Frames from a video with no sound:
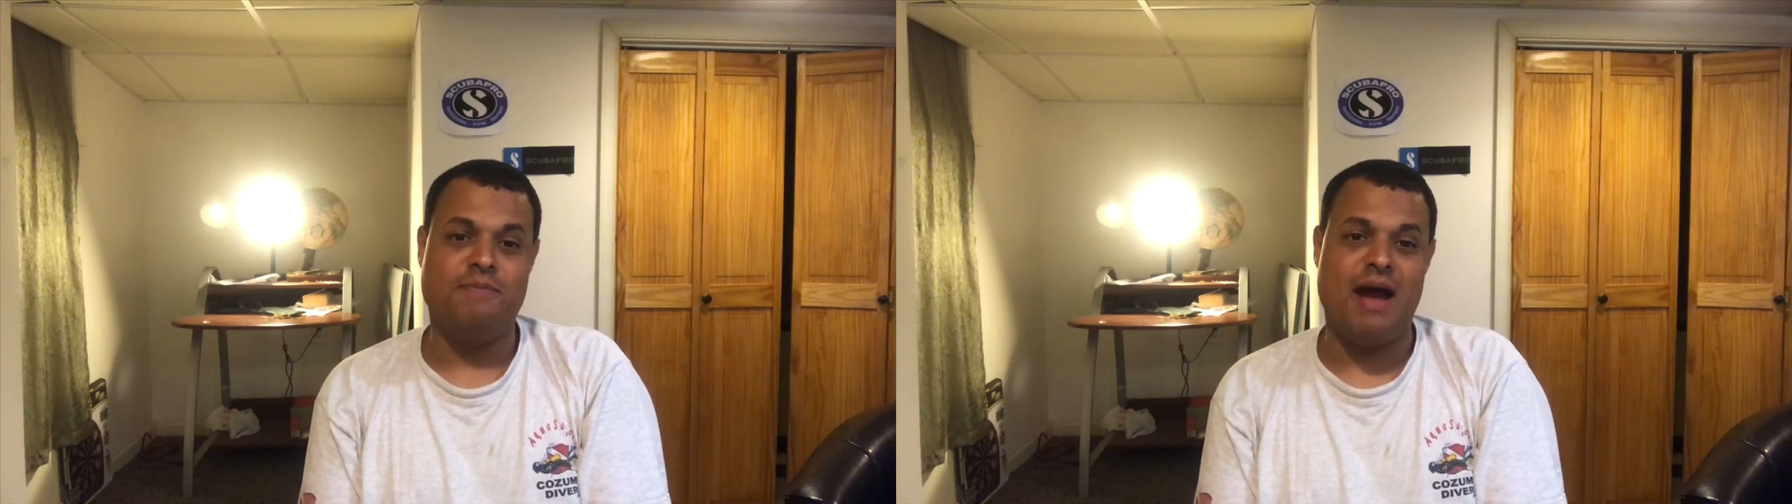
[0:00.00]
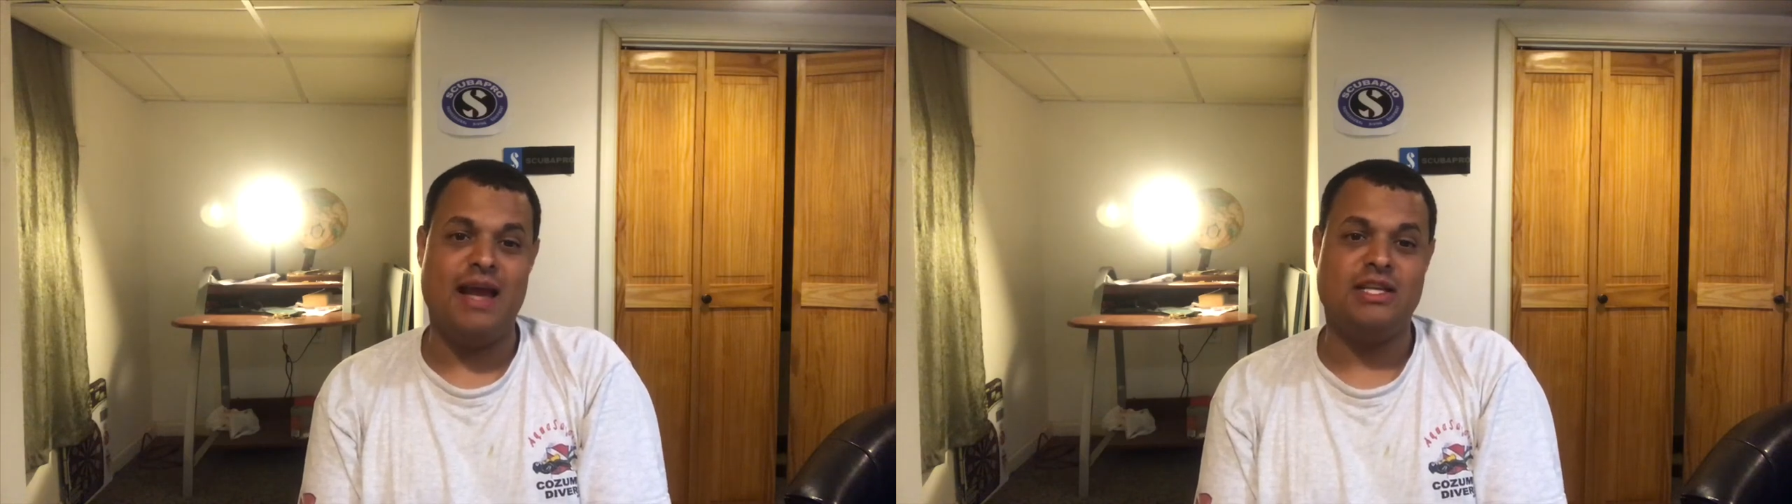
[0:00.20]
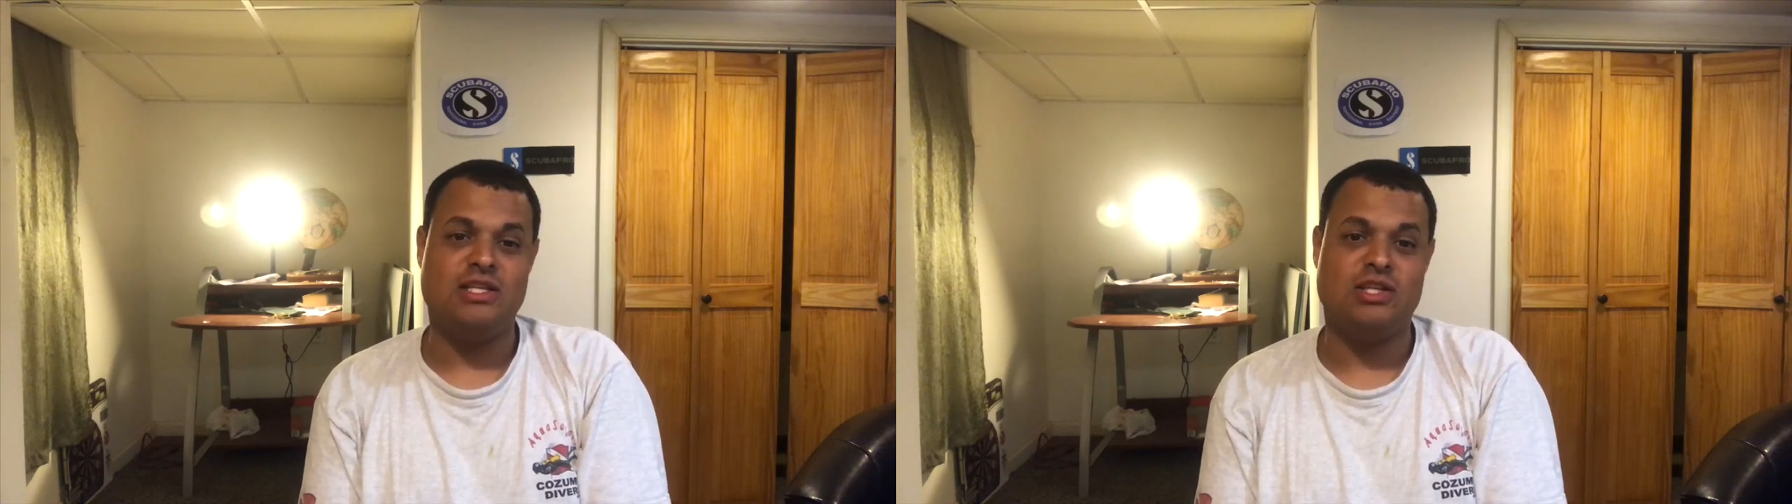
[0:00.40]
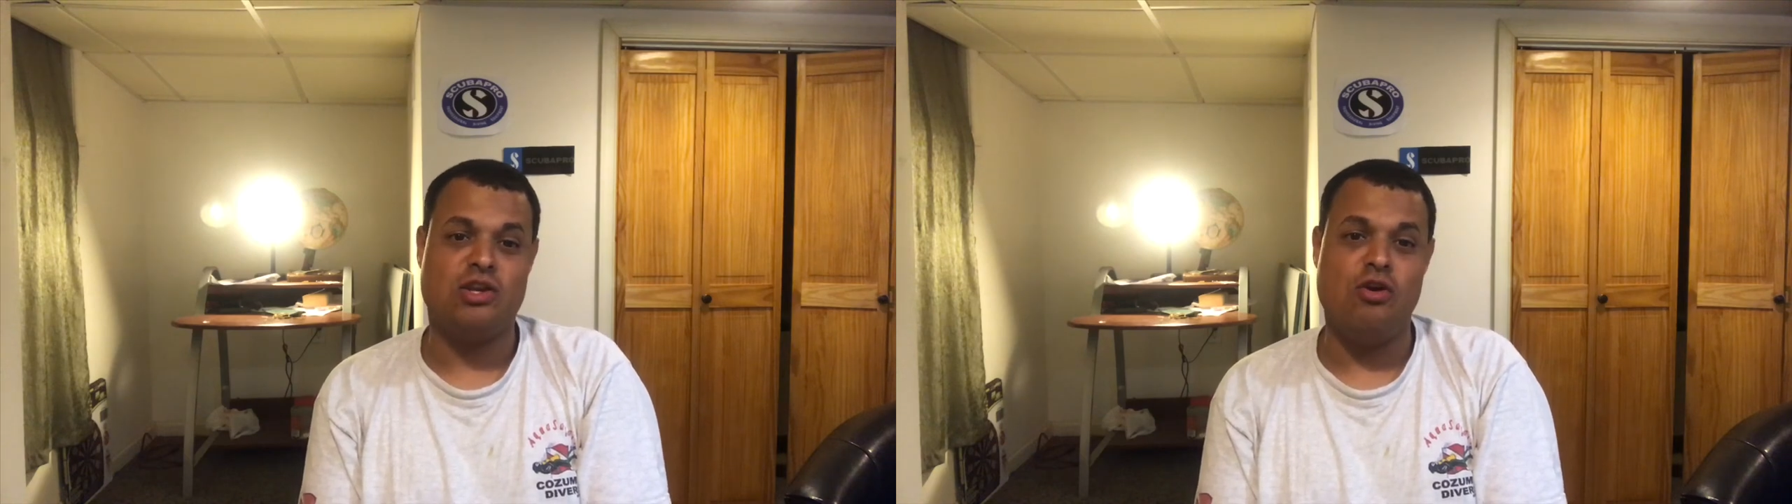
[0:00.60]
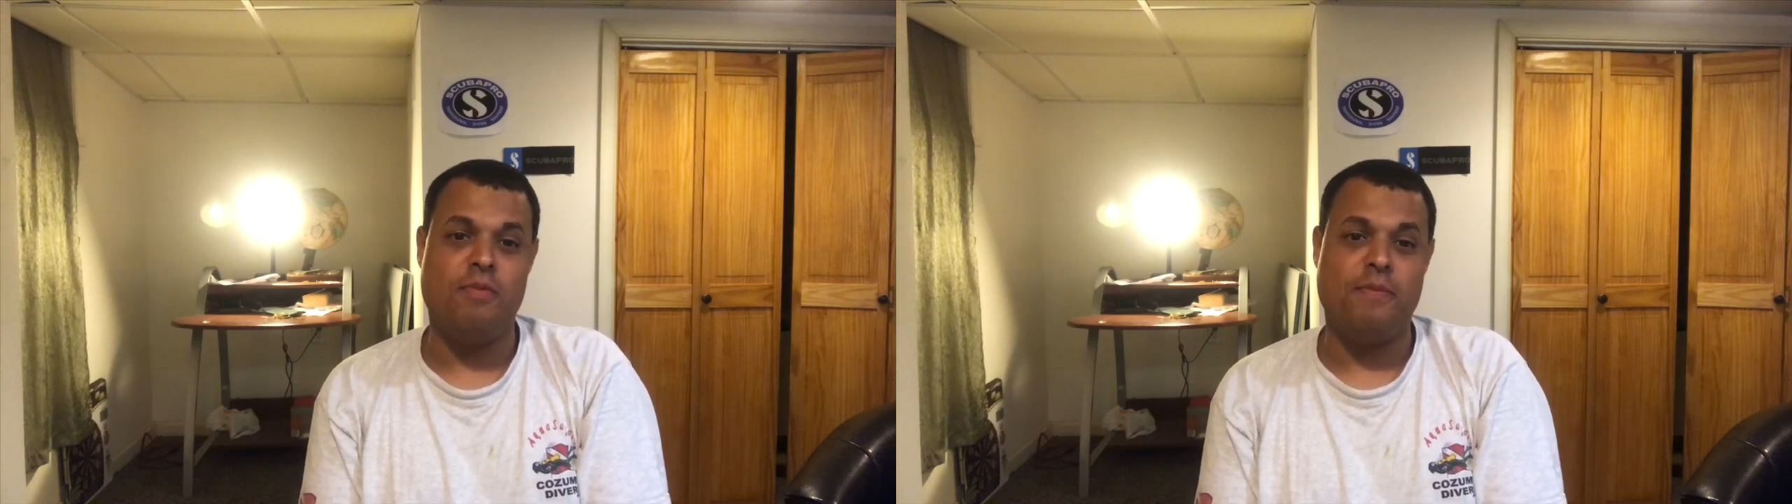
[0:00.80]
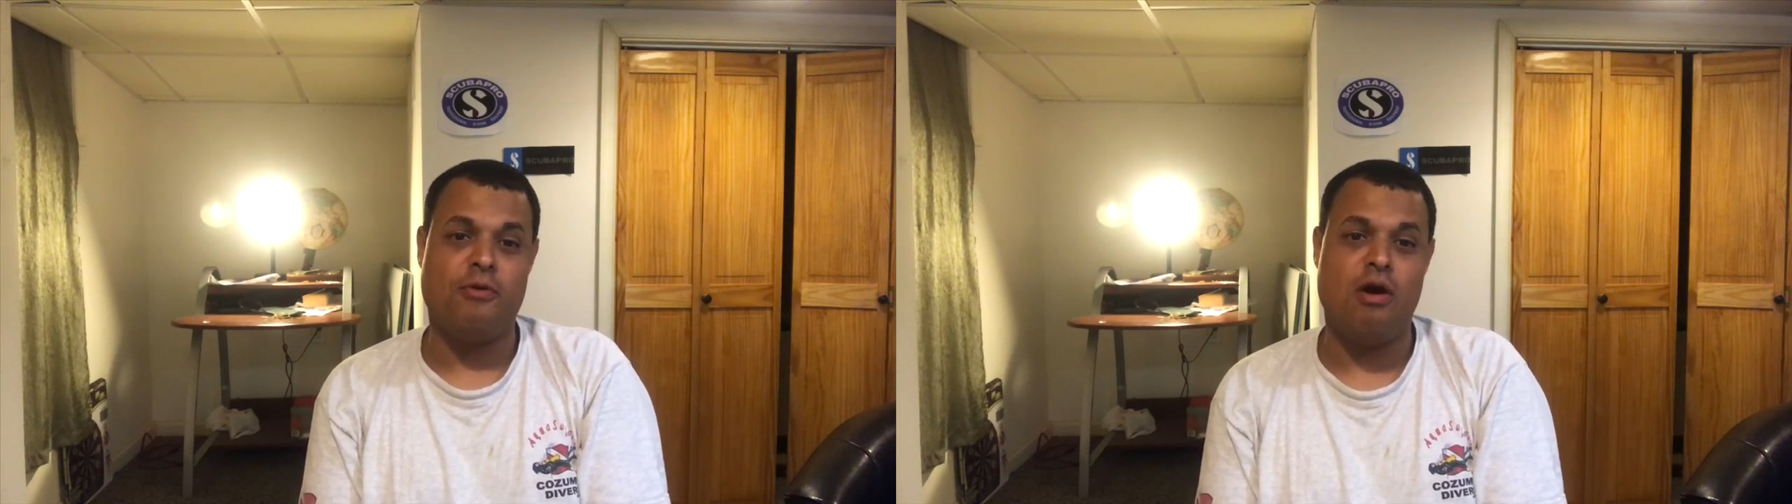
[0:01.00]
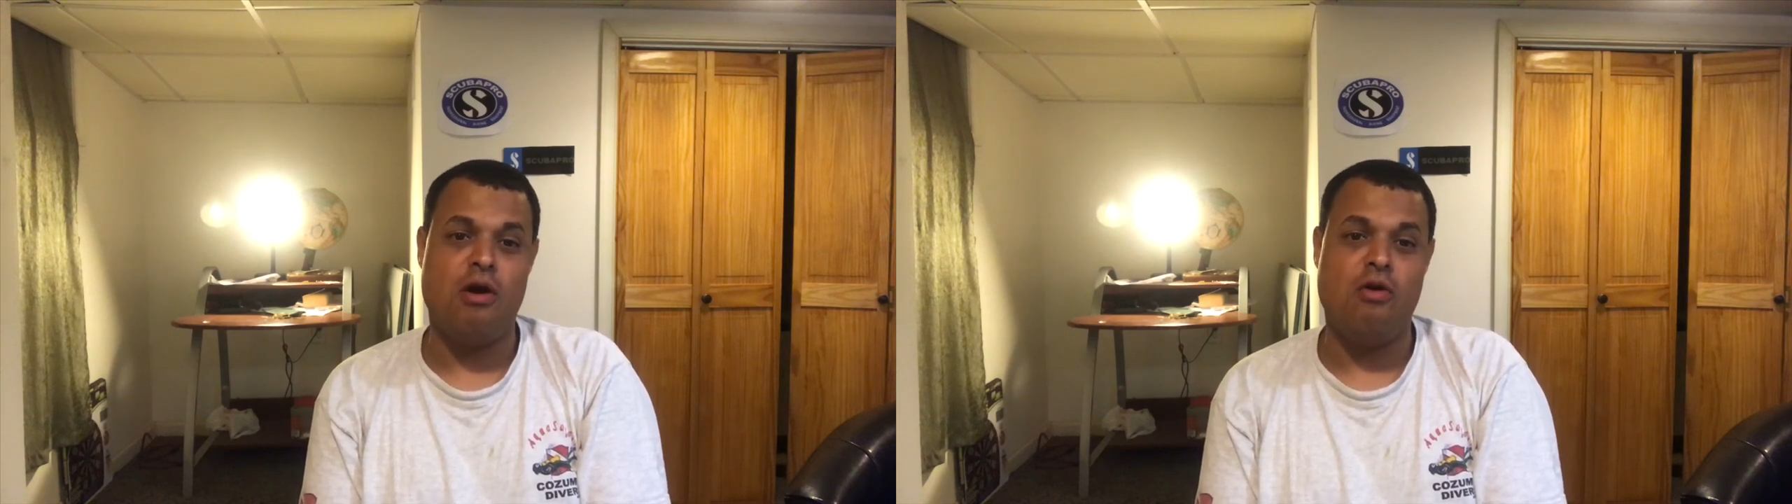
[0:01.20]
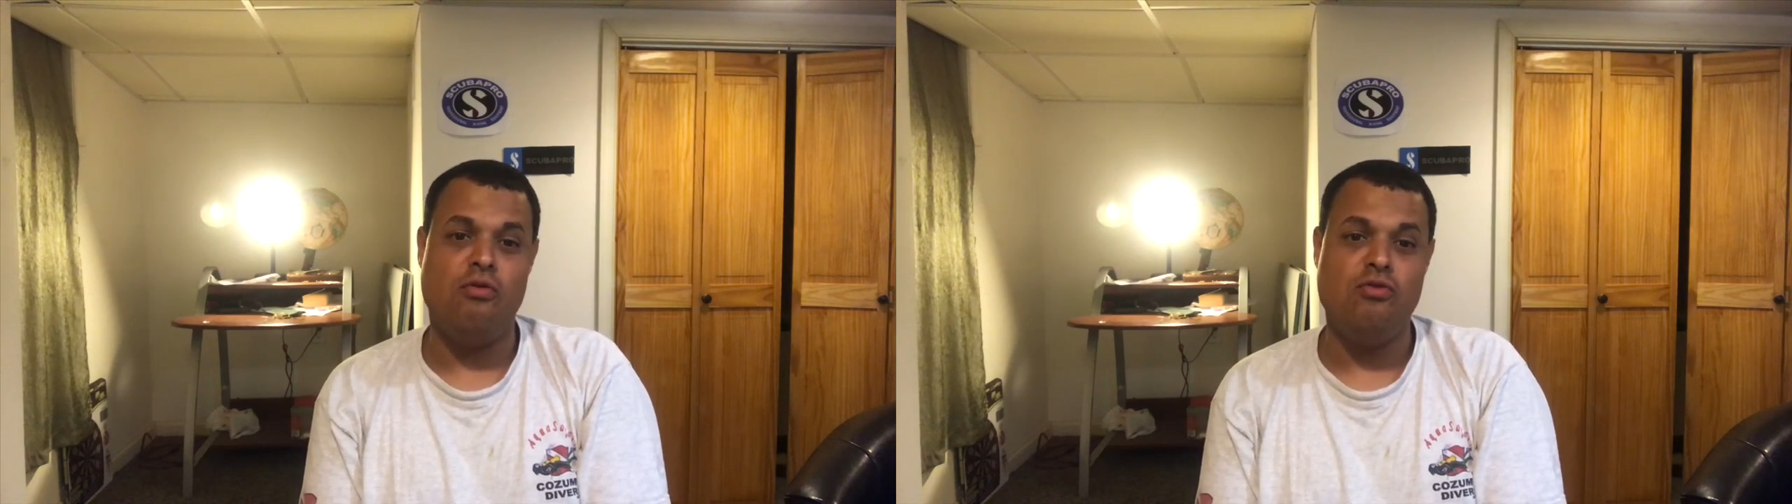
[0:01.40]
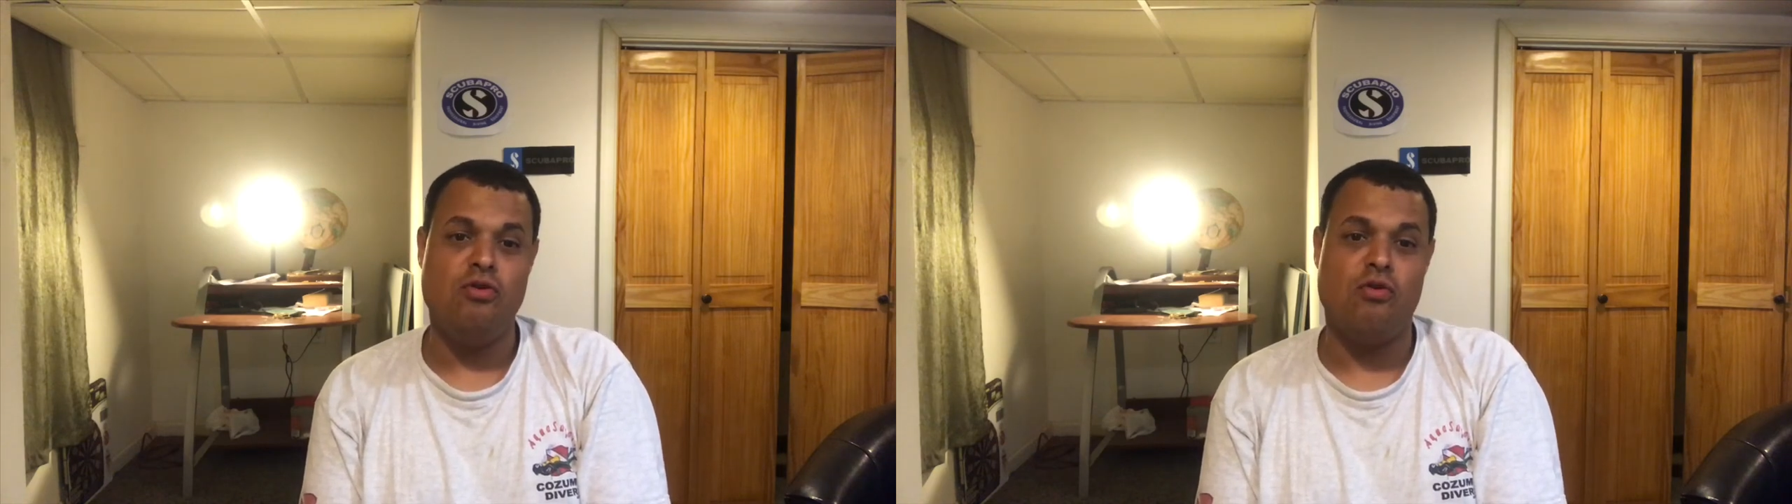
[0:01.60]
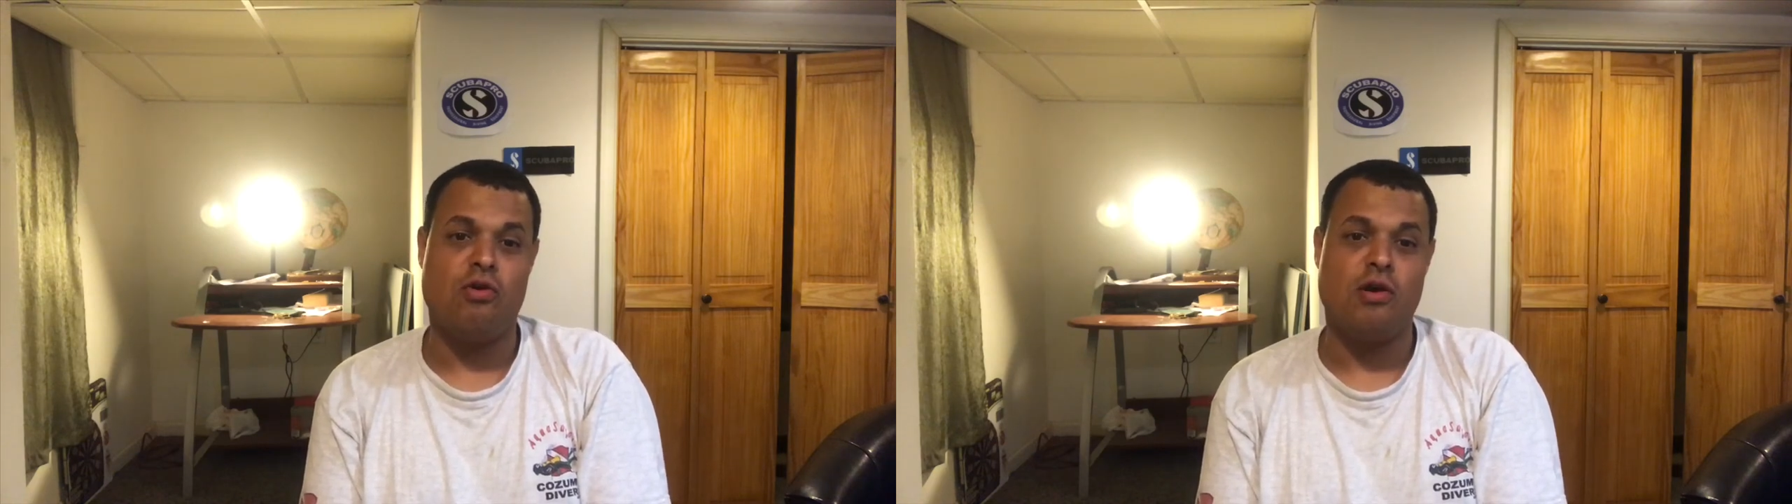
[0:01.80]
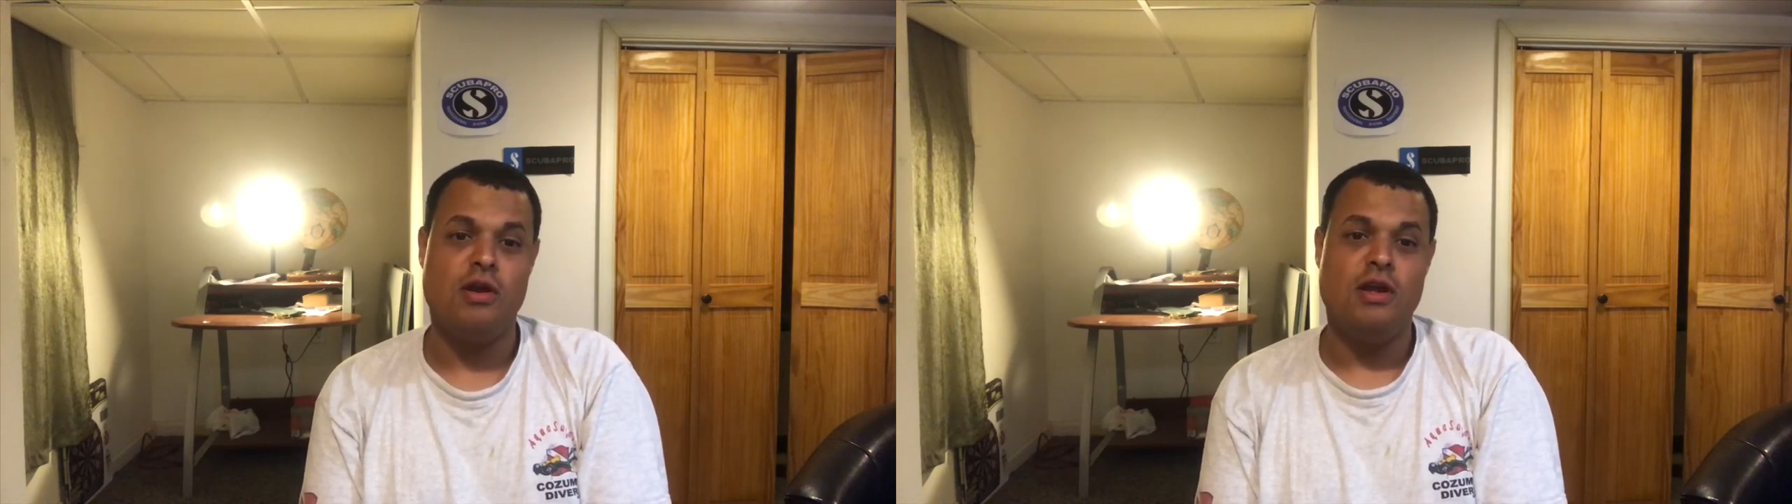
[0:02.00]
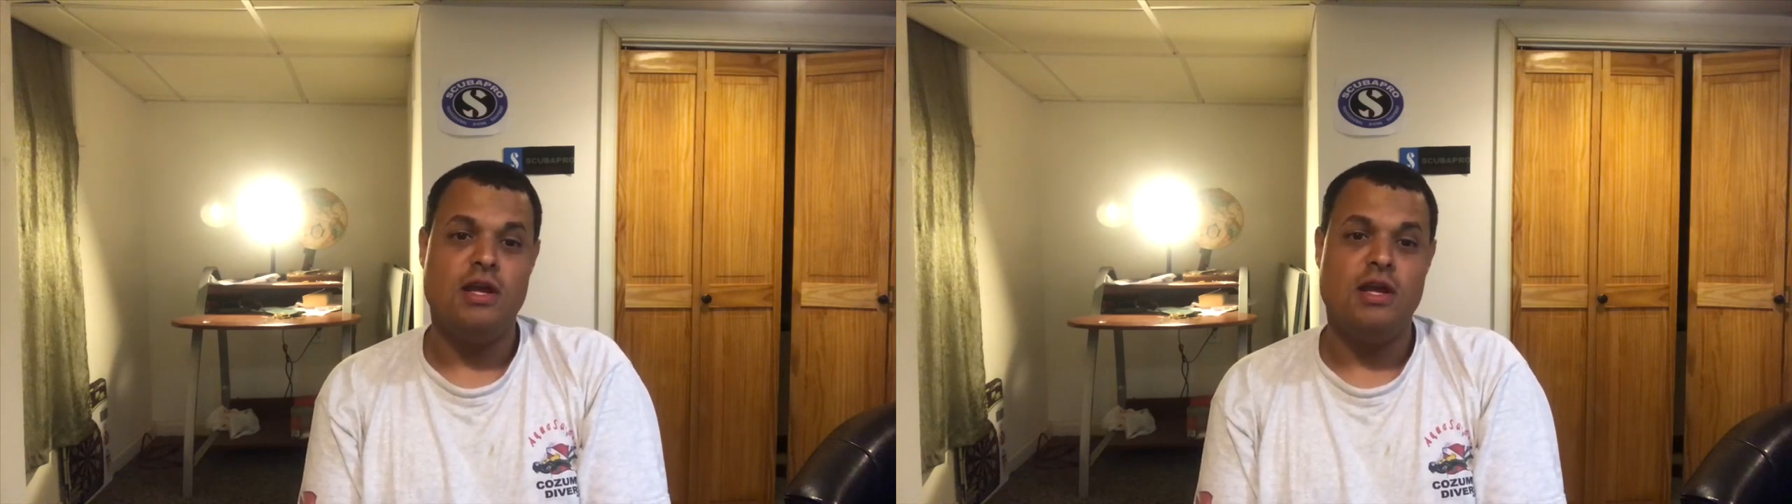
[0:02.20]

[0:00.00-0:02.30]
by Scubapro nor